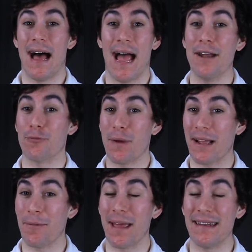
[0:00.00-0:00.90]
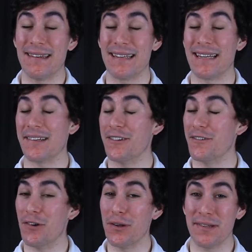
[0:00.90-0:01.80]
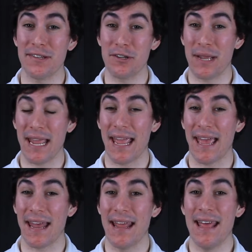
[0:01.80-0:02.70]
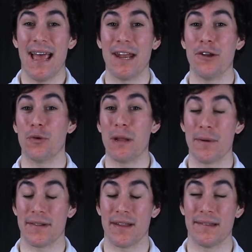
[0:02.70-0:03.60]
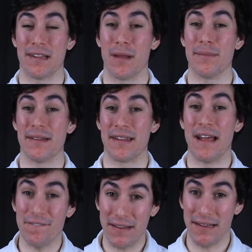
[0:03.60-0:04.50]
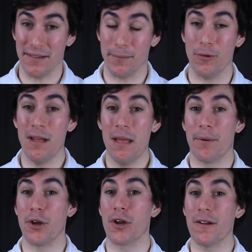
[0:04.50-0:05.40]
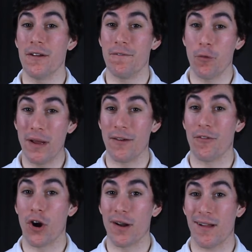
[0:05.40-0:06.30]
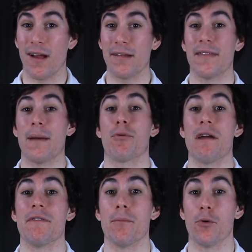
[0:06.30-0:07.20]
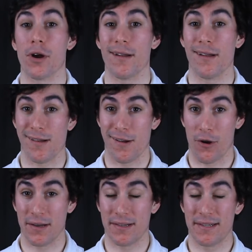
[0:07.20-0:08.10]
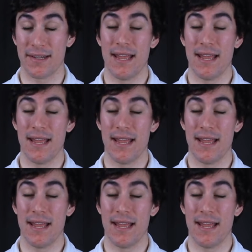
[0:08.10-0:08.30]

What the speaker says: I'd recommend to get as close as you can. I know 20% sometimes is not feasible, but you're going to avoid a large cost of that private mortgage insurance.